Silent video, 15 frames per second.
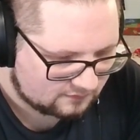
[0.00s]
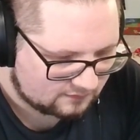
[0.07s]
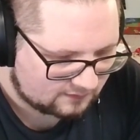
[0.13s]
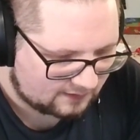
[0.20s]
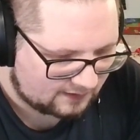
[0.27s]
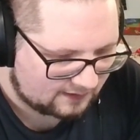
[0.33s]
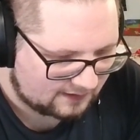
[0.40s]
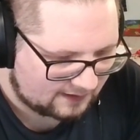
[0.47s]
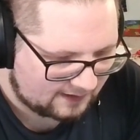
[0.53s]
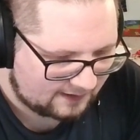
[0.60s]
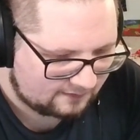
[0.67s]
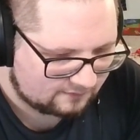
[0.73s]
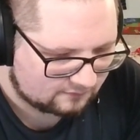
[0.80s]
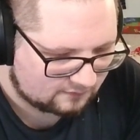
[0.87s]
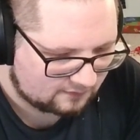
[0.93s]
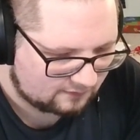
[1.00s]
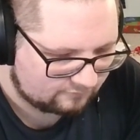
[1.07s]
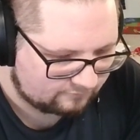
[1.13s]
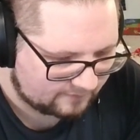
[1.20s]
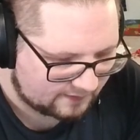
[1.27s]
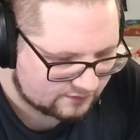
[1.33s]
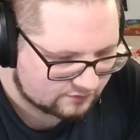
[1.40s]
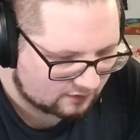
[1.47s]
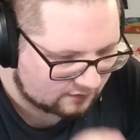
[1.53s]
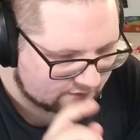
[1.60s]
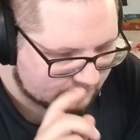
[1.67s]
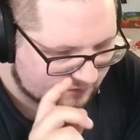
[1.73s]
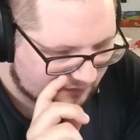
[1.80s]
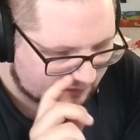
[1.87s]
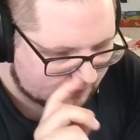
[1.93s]
And either of my
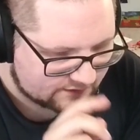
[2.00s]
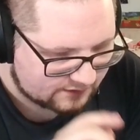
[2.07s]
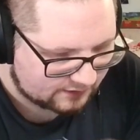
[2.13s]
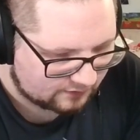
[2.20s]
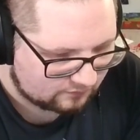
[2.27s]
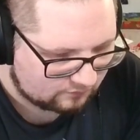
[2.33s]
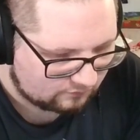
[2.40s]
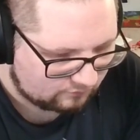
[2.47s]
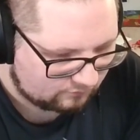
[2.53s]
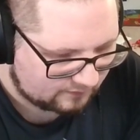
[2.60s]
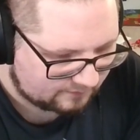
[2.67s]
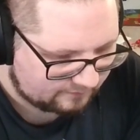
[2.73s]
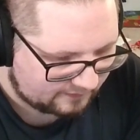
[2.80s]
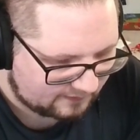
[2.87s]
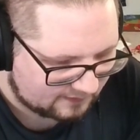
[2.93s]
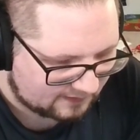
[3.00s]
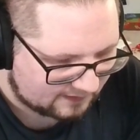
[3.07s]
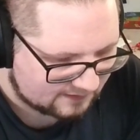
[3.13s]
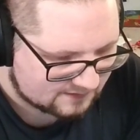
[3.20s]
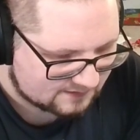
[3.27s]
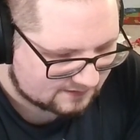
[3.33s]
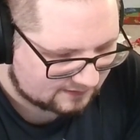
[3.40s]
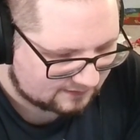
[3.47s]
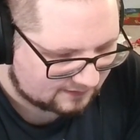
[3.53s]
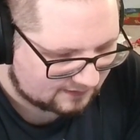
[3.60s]
Charizards here would be nice in the